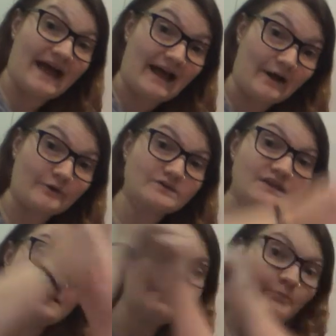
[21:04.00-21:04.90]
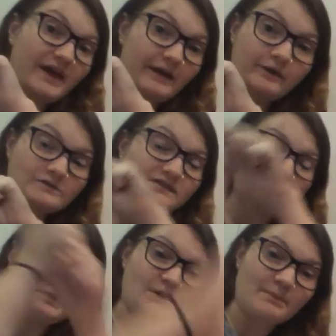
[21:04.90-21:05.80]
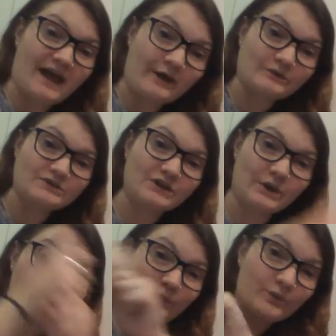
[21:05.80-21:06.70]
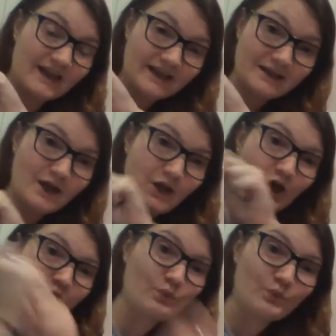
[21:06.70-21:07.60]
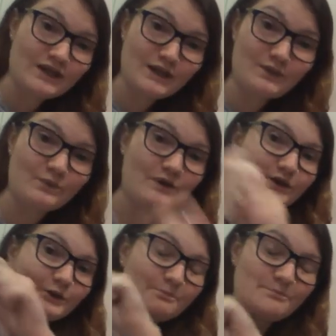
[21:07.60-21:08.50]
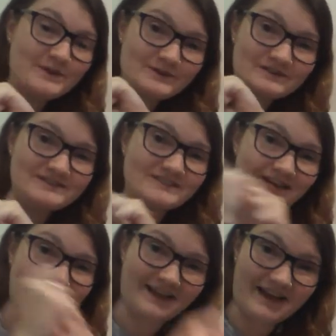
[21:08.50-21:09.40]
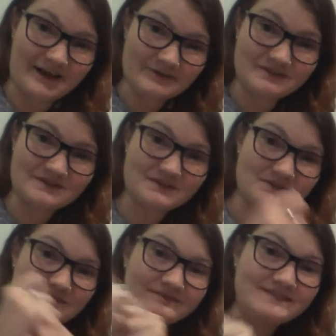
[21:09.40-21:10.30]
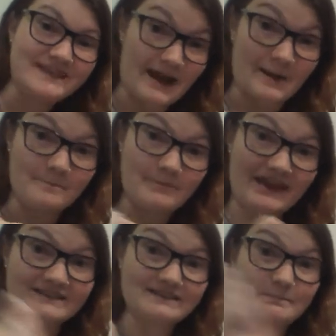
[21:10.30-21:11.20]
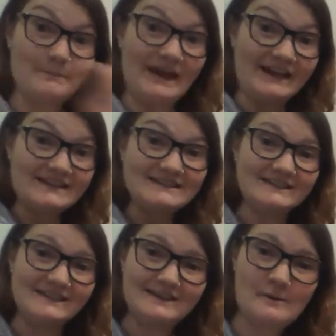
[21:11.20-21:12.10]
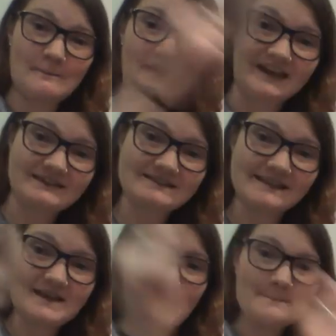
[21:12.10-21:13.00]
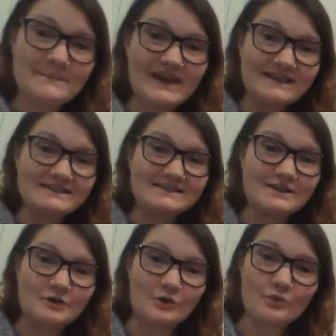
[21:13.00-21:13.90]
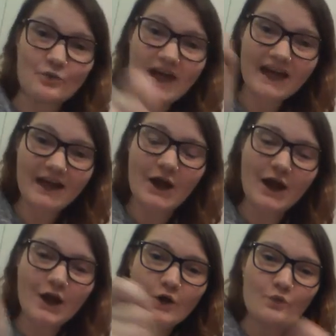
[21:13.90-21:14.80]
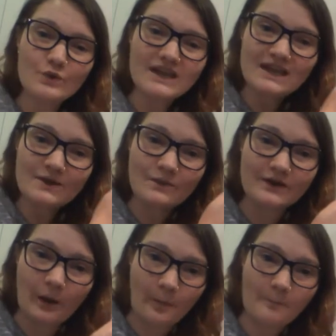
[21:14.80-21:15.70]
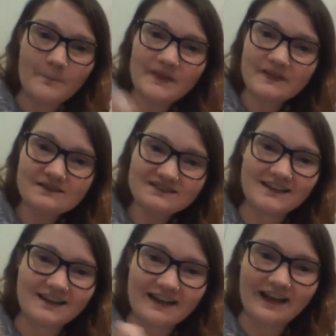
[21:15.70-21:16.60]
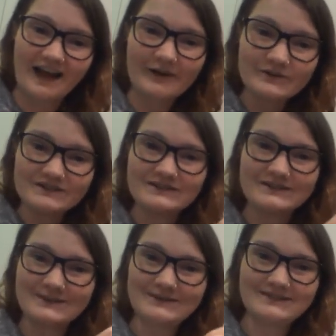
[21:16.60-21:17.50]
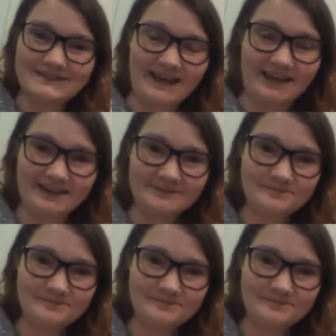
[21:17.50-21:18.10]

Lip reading: pound, pound, pound away. We will build a house today. Paint, paint, paint, paint away. We will build a house today.